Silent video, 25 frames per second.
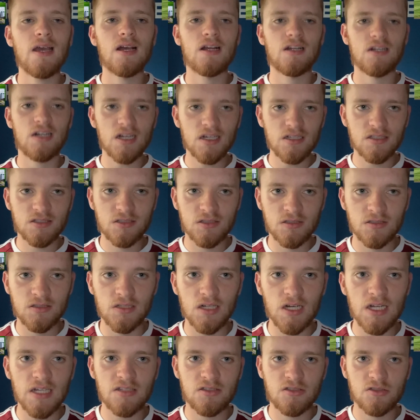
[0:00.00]

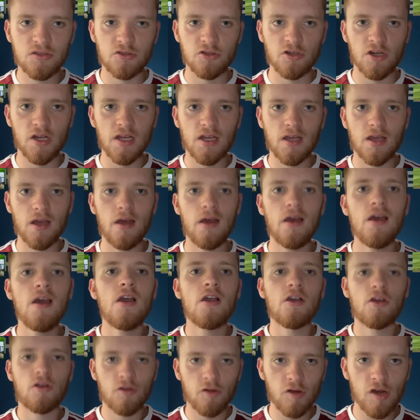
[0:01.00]
Lastly, striker
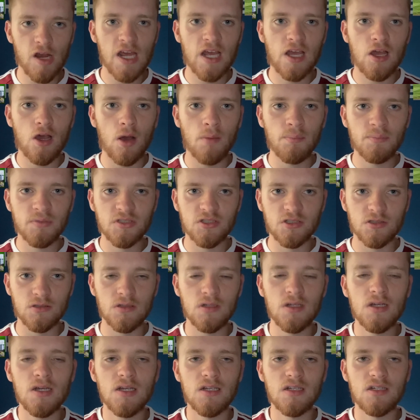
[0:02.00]
Craig
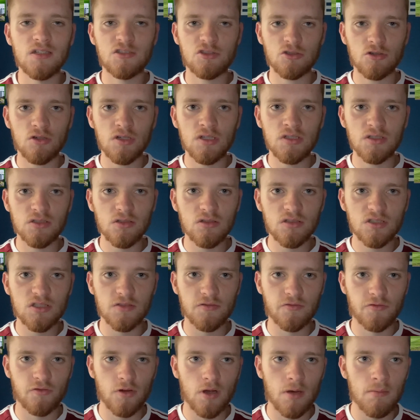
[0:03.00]
Hobson joined us
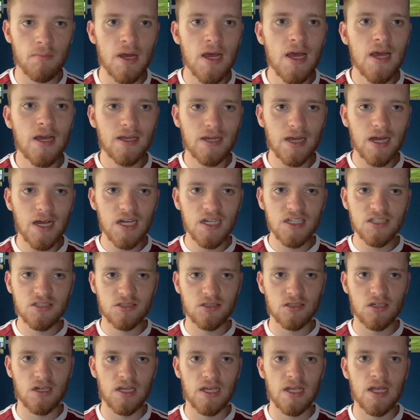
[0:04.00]
from
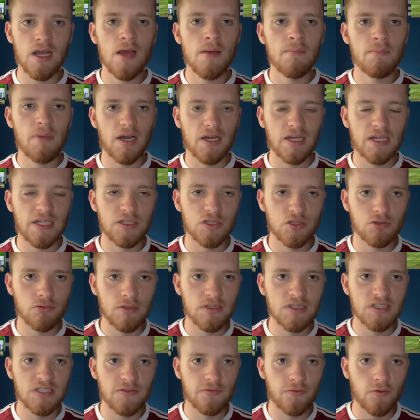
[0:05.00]
Guiseley back in
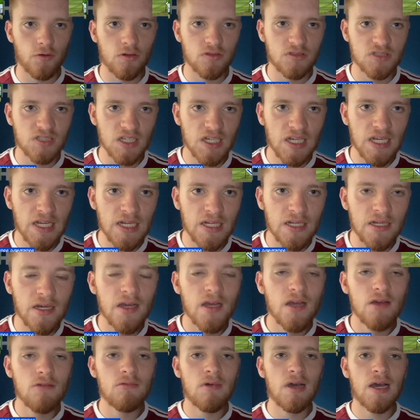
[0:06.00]
2014,
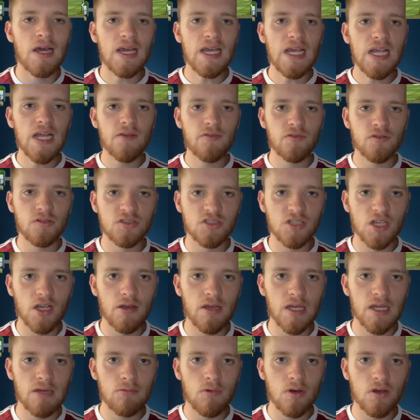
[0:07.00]
where even though
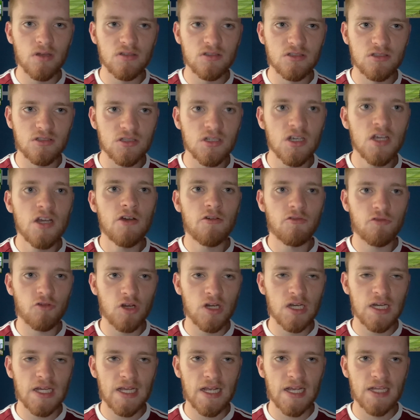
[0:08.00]
he was
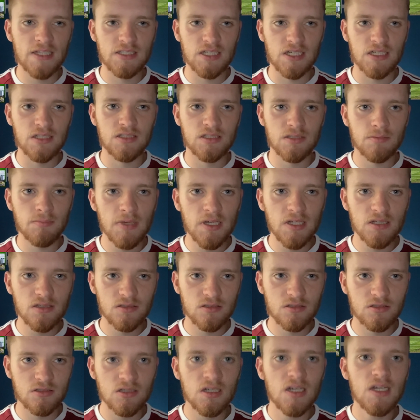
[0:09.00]
really hit and
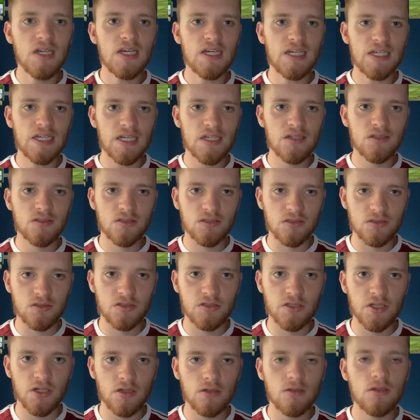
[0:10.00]
miss, he is
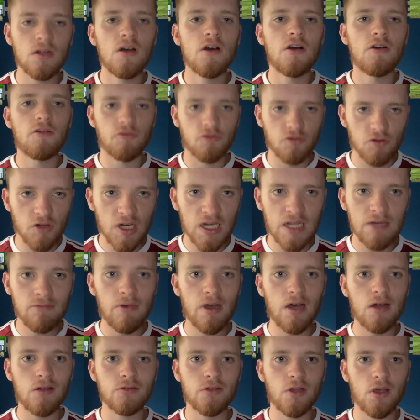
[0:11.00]
still really
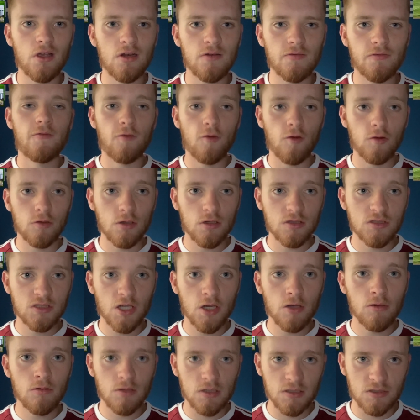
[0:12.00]
well known for not
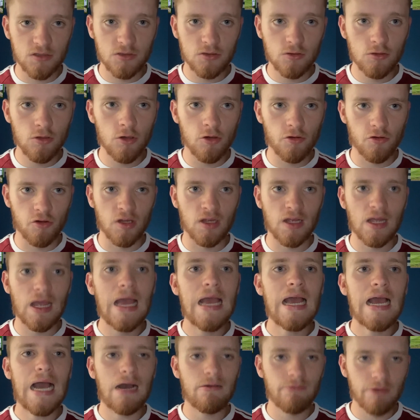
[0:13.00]
only scoring
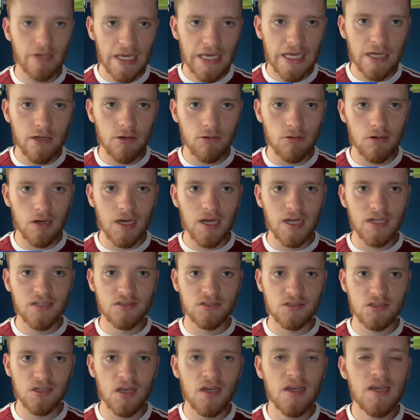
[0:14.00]
our
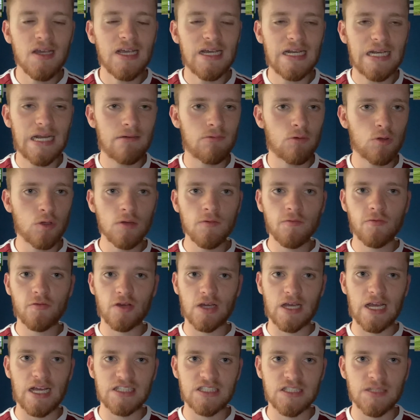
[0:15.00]
equaliser in our
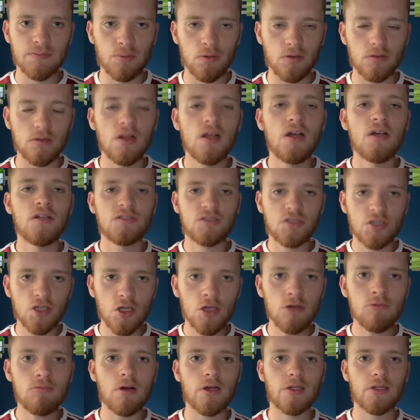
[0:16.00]
unforgettable
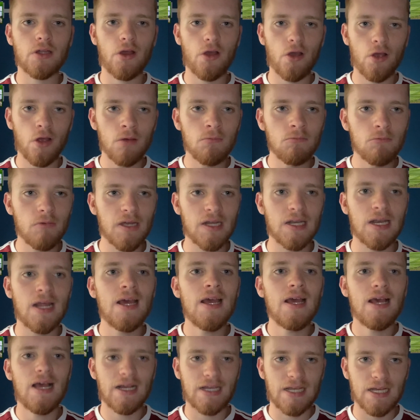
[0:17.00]
2-1 home win
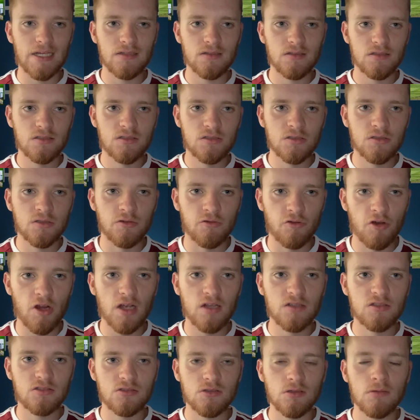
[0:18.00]
against
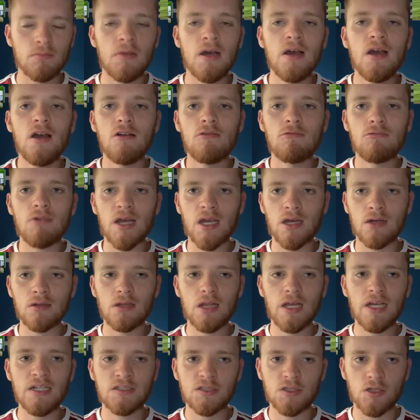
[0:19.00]
Wrexham, while
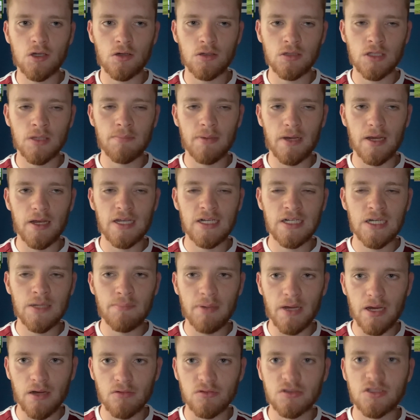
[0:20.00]
later on
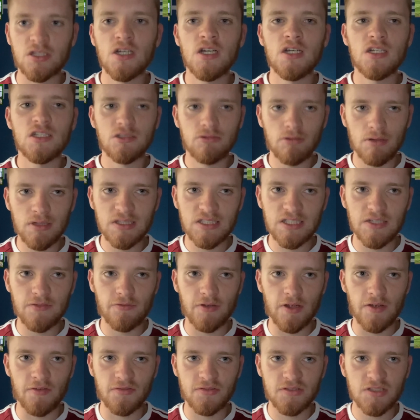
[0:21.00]
about
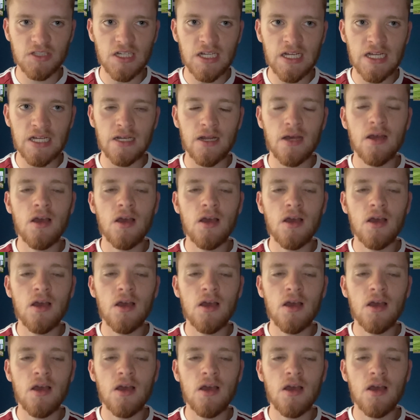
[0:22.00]
2015,